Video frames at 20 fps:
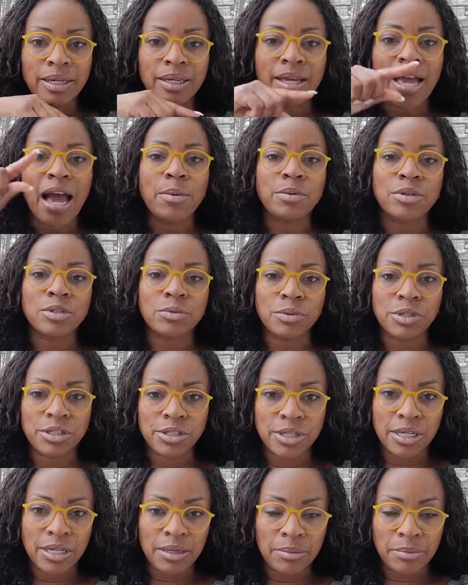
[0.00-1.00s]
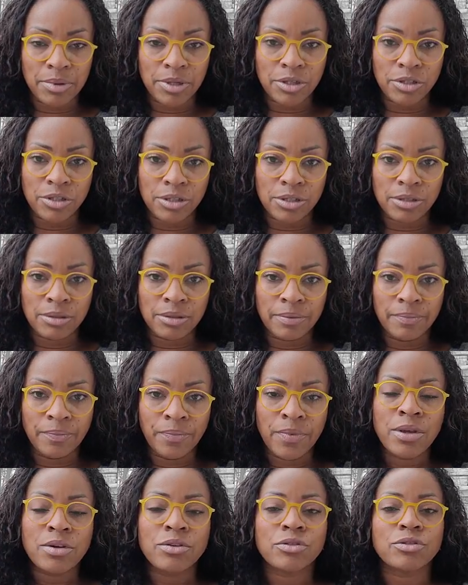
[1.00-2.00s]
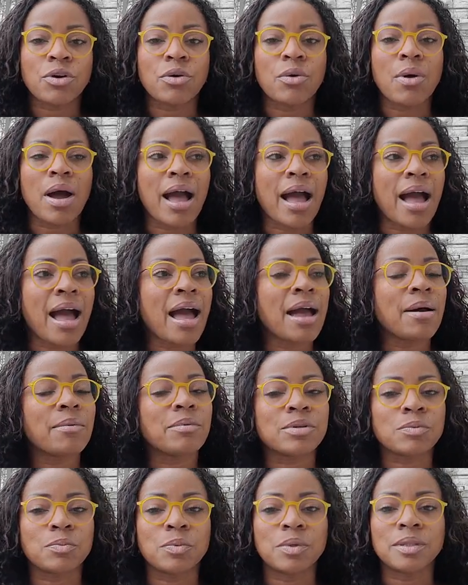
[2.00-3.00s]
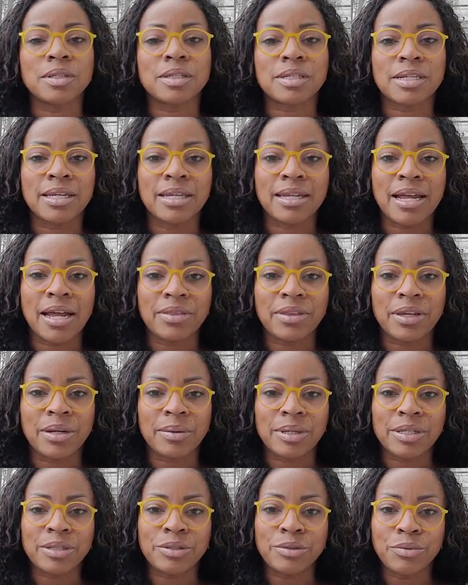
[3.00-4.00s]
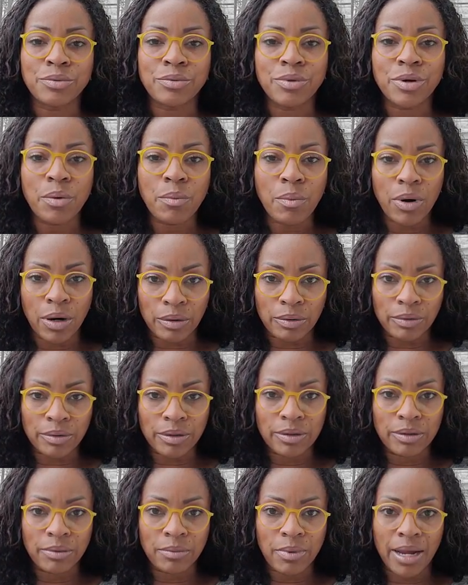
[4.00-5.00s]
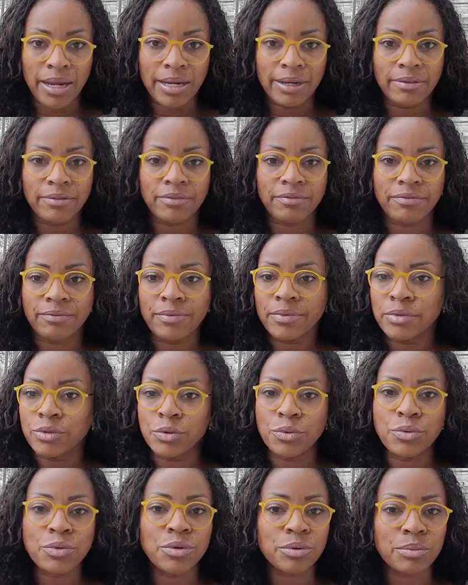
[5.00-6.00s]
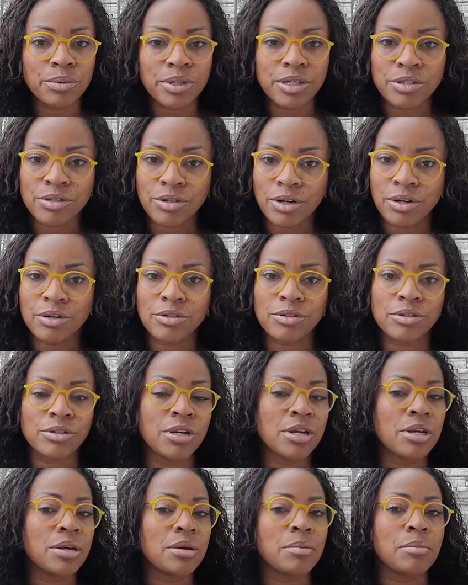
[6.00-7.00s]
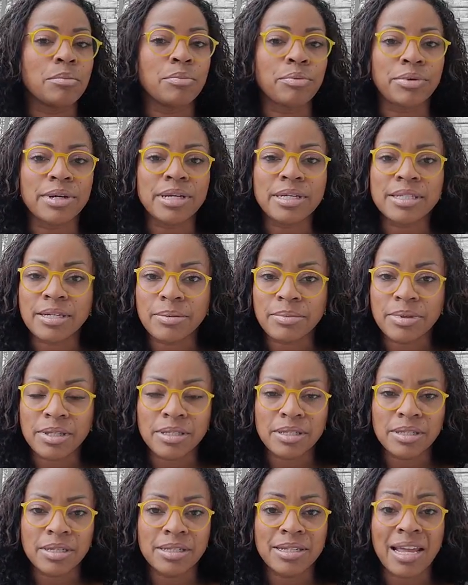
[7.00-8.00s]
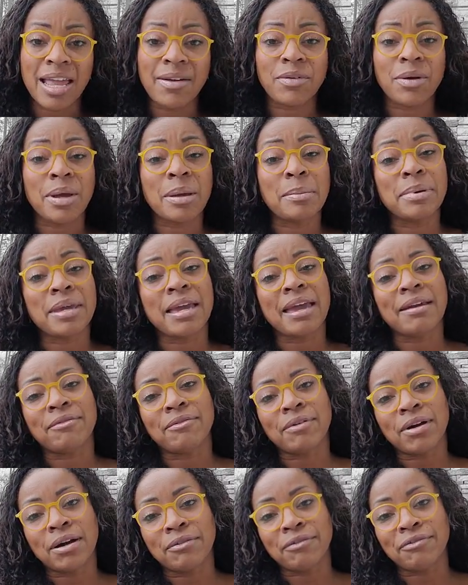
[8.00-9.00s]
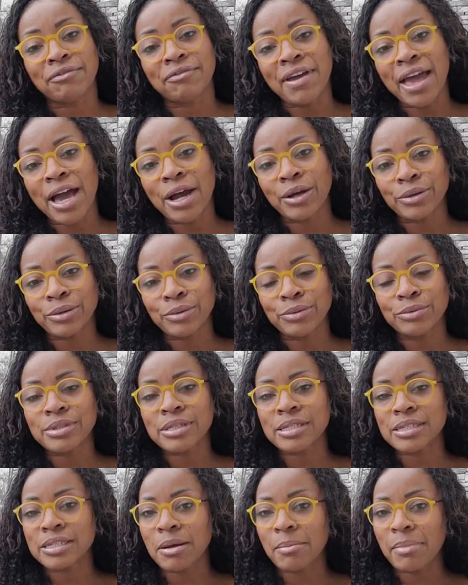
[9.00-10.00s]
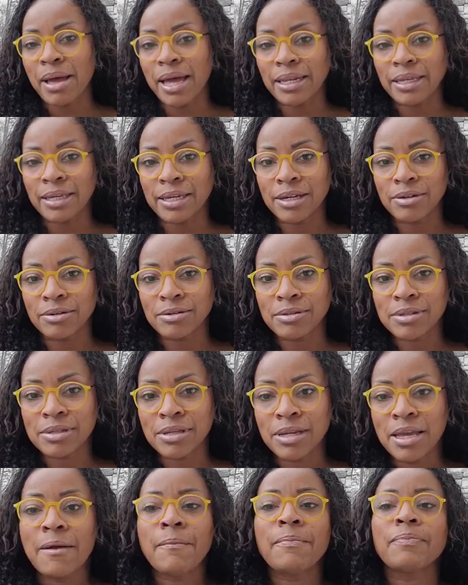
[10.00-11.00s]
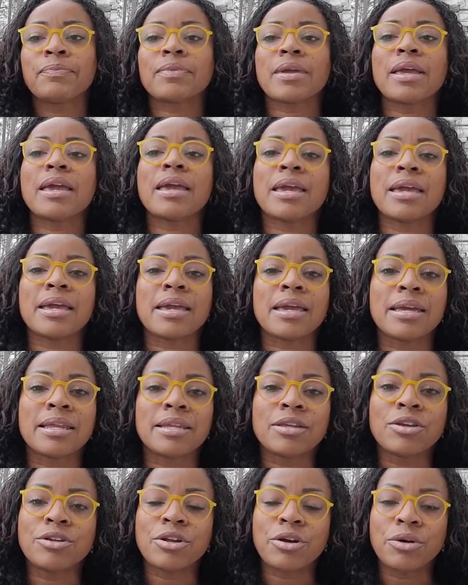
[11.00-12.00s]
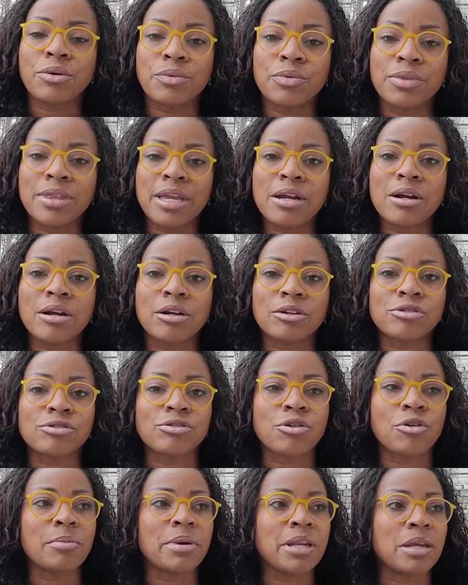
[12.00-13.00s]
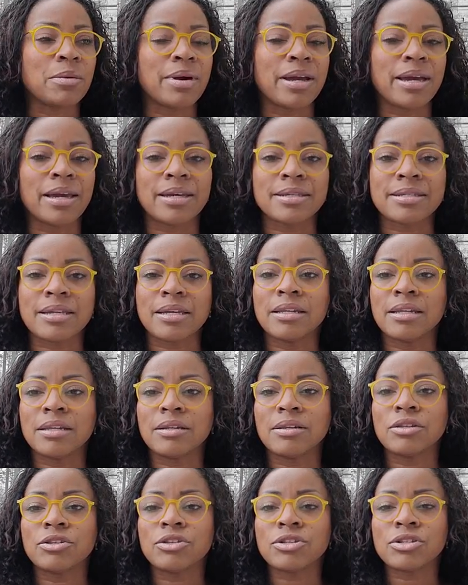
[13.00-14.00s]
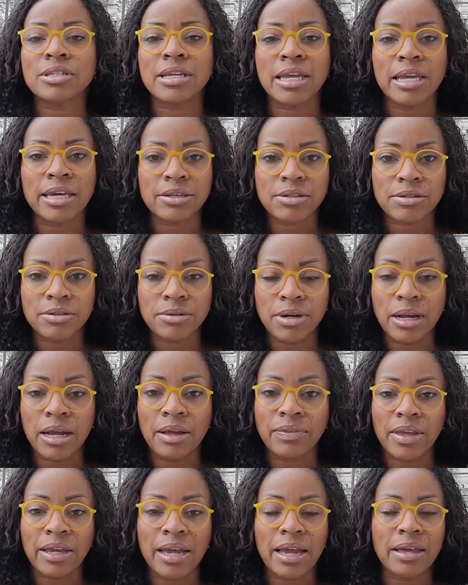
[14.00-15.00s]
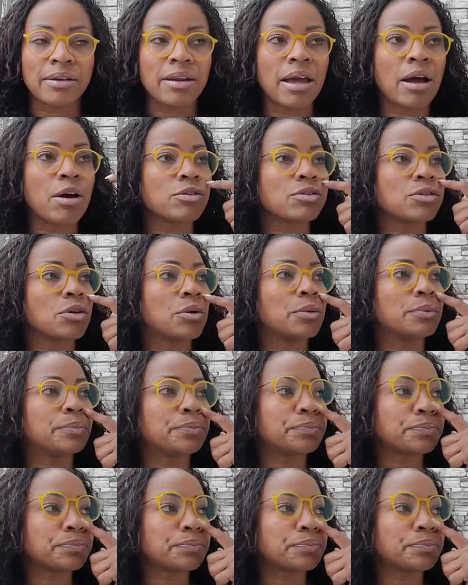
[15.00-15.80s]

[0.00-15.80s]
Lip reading: I was rich and ambitious. So I was willing to get out there and do the work, right? Do the research, bring something to the table, and be of value to somebody else. And, there are so many ways. And then just to answer, I think I also